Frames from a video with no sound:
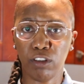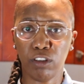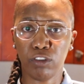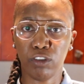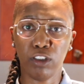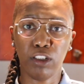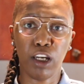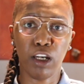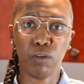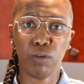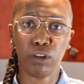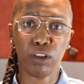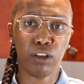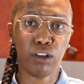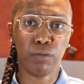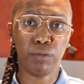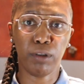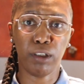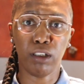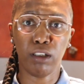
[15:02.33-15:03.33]
so today we're
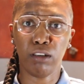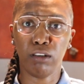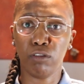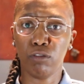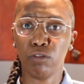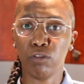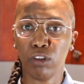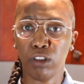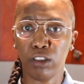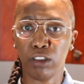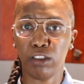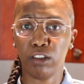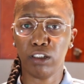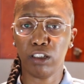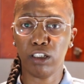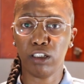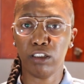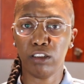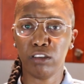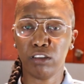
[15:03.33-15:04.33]
gonna be grilling
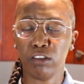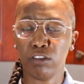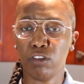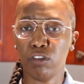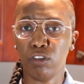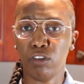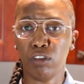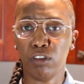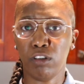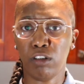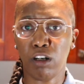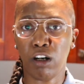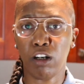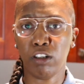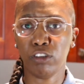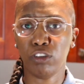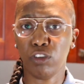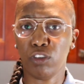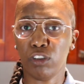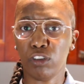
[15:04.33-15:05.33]
these on
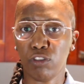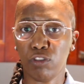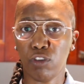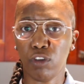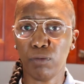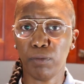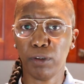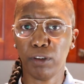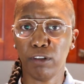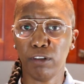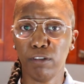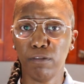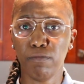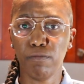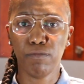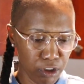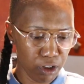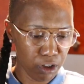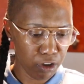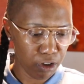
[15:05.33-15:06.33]
our George Foreman.
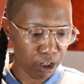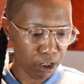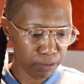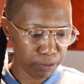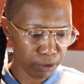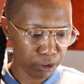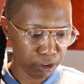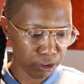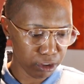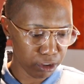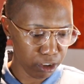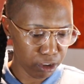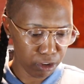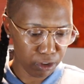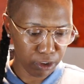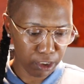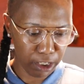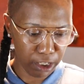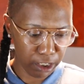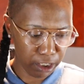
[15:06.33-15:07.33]
So I'm gonna
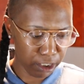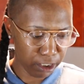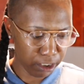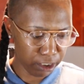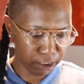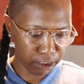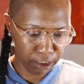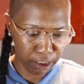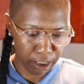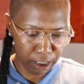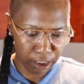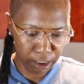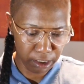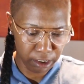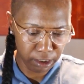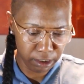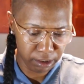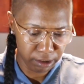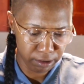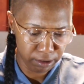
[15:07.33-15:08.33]
go ahead
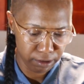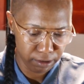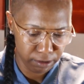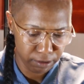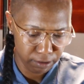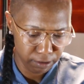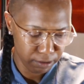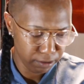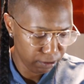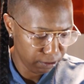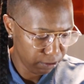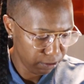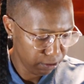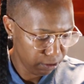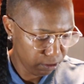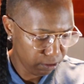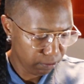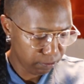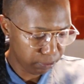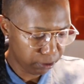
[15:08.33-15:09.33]
and
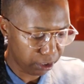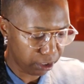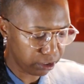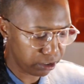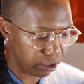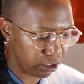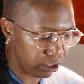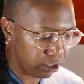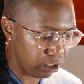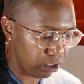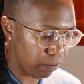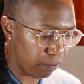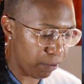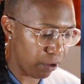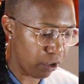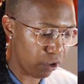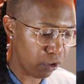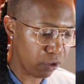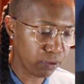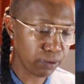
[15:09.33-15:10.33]
place these in a
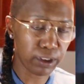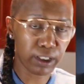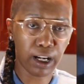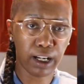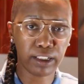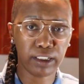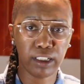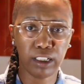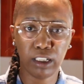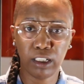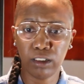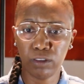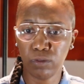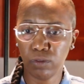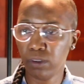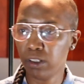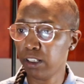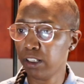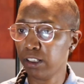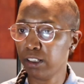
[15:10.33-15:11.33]
bowl, what I did
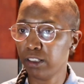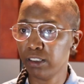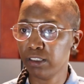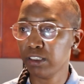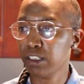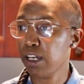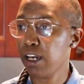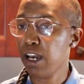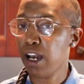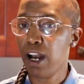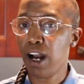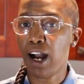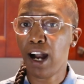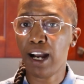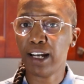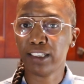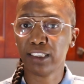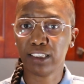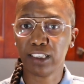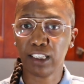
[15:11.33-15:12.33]
was
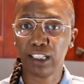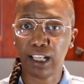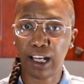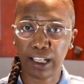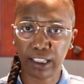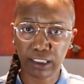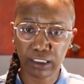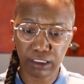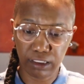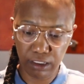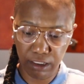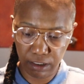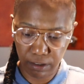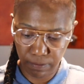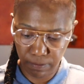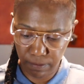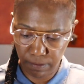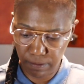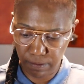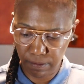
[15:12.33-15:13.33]
I sliced
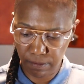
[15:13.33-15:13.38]
them.